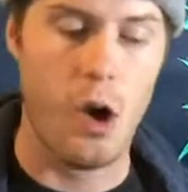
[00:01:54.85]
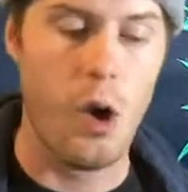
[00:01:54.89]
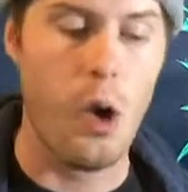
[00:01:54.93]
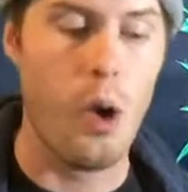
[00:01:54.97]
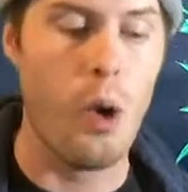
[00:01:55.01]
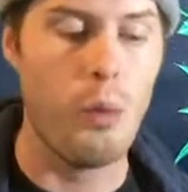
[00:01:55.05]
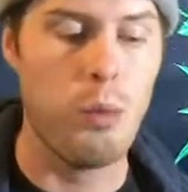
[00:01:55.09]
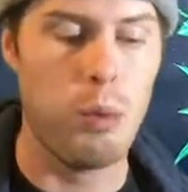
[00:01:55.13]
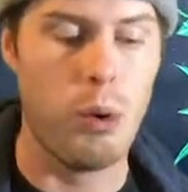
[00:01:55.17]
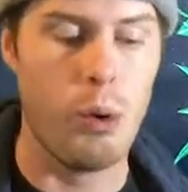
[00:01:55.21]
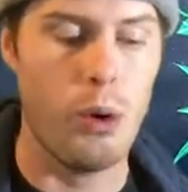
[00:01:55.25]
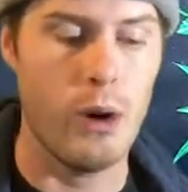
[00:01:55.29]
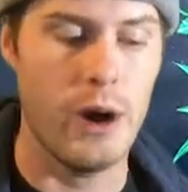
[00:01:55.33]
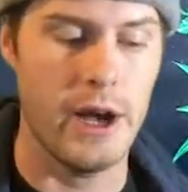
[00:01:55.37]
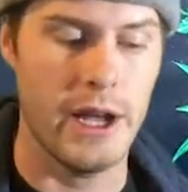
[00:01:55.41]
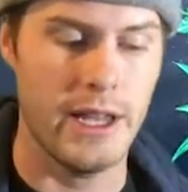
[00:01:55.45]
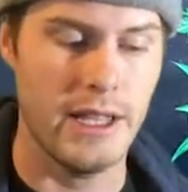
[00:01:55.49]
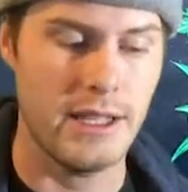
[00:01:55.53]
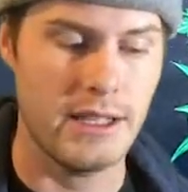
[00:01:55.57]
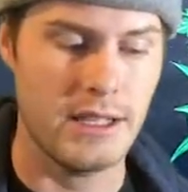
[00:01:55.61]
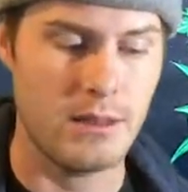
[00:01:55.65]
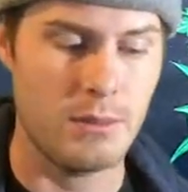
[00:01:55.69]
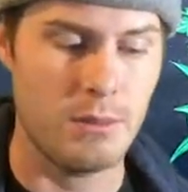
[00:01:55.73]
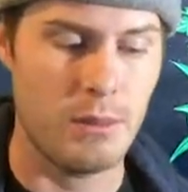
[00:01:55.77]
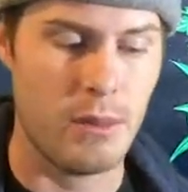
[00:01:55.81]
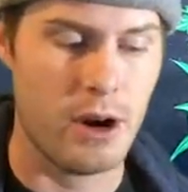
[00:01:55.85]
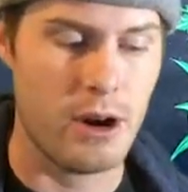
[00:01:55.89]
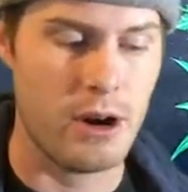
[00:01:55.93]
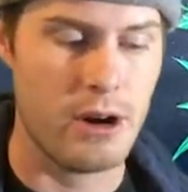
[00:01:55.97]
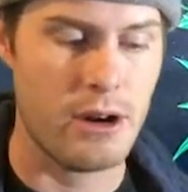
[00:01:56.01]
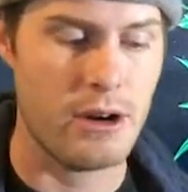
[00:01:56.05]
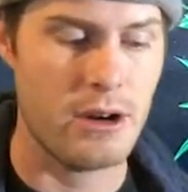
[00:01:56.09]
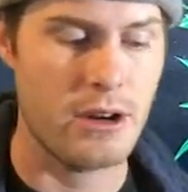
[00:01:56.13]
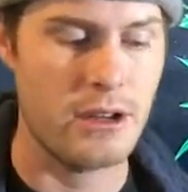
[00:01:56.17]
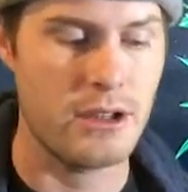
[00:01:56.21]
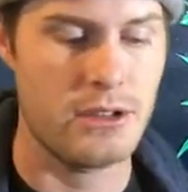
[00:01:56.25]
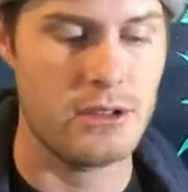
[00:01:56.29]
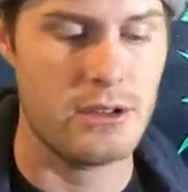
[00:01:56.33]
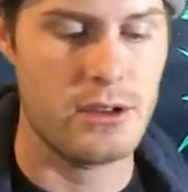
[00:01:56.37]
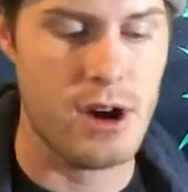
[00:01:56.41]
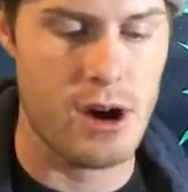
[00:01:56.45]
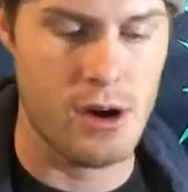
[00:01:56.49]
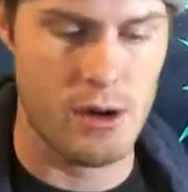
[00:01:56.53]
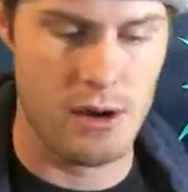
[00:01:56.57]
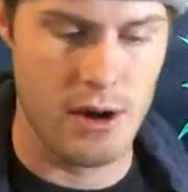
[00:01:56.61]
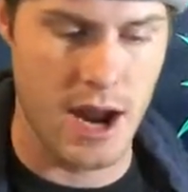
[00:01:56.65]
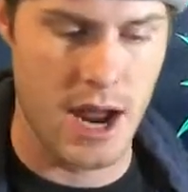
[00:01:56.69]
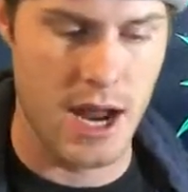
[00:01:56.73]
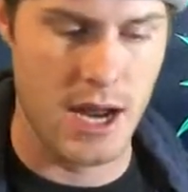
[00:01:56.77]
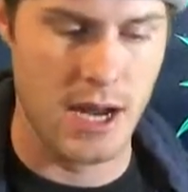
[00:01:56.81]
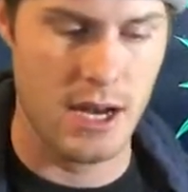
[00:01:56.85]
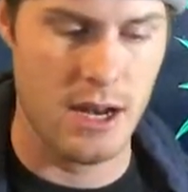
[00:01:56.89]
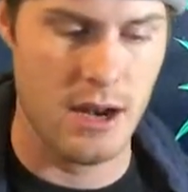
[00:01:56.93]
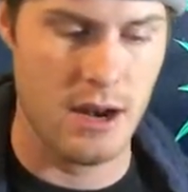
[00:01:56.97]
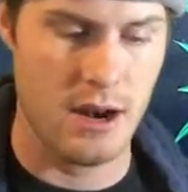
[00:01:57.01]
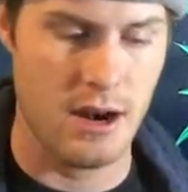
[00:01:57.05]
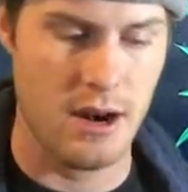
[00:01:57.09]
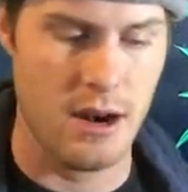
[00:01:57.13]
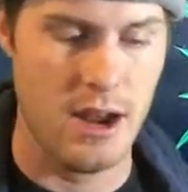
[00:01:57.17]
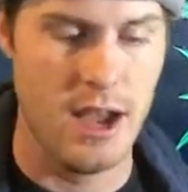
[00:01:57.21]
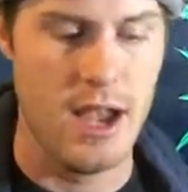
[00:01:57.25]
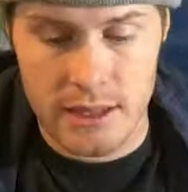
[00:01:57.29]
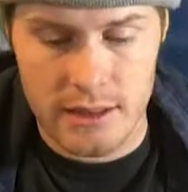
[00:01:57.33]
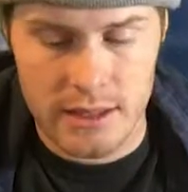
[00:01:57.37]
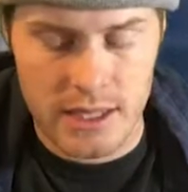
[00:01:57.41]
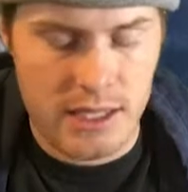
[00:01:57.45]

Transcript: Oh boy, it's a murderer's row right here.